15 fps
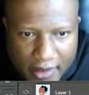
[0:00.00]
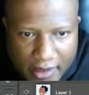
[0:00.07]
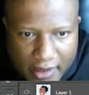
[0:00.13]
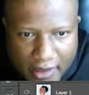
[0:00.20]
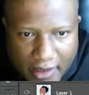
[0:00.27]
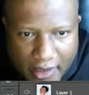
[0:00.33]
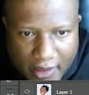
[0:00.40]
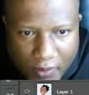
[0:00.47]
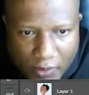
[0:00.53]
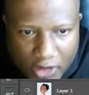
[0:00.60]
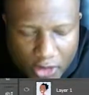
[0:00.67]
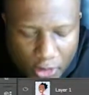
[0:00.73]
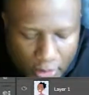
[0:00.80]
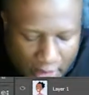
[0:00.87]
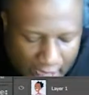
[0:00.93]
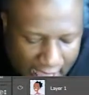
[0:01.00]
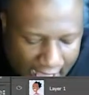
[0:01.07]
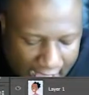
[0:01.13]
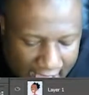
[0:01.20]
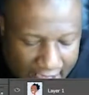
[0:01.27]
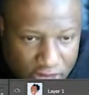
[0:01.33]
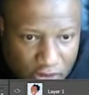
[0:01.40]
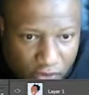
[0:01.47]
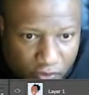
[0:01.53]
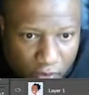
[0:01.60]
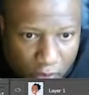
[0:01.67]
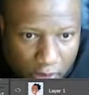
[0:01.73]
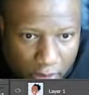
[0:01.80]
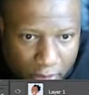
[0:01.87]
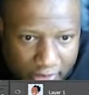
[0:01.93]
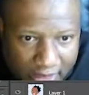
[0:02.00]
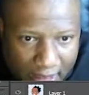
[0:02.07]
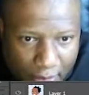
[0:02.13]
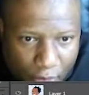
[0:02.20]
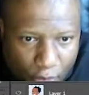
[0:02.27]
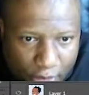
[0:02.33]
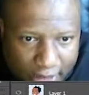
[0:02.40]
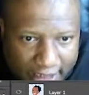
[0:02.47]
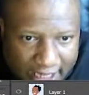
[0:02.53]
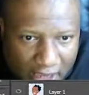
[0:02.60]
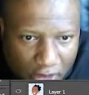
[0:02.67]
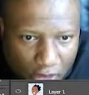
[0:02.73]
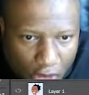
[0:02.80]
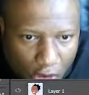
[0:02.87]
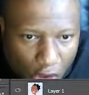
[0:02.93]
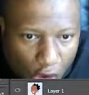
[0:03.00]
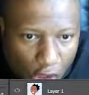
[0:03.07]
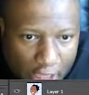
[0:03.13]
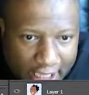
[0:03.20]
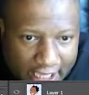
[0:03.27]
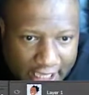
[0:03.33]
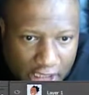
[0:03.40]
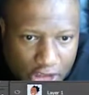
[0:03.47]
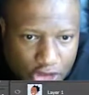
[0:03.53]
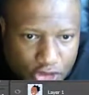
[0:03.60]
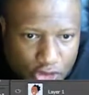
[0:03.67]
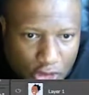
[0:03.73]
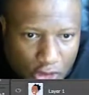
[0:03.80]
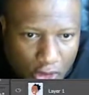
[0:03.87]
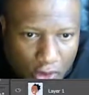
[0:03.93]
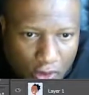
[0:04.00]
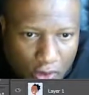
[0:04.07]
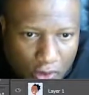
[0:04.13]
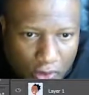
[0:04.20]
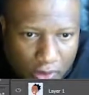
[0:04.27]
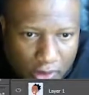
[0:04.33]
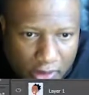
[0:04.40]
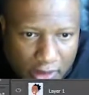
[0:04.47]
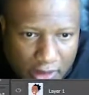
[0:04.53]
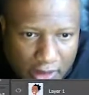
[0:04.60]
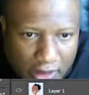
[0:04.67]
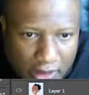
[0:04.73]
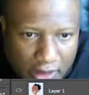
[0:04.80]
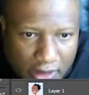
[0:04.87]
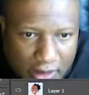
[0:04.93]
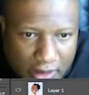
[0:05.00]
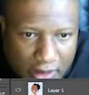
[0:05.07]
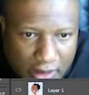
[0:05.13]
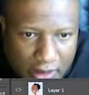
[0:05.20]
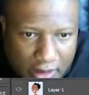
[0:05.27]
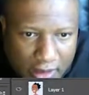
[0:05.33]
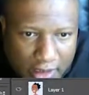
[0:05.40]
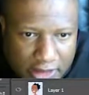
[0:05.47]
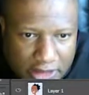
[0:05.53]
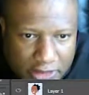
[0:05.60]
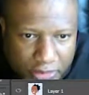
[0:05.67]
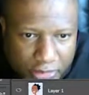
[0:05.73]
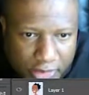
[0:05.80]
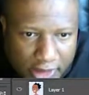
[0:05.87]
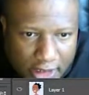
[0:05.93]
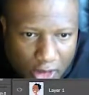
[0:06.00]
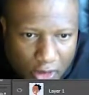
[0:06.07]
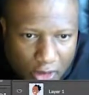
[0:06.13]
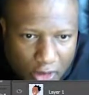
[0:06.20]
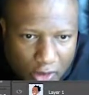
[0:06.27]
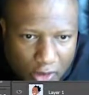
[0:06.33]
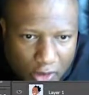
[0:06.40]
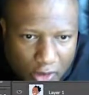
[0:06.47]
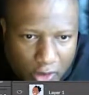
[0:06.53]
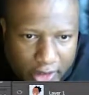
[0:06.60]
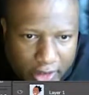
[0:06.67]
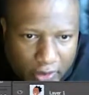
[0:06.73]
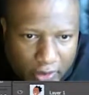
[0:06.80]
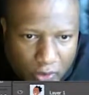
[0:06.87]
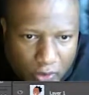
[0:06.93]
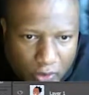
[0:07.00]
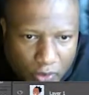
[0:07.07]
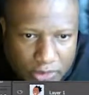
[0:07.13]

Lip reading: I want a little bit high, so if we want to bring that point down, hit Control and just bring that whole area. Whoops.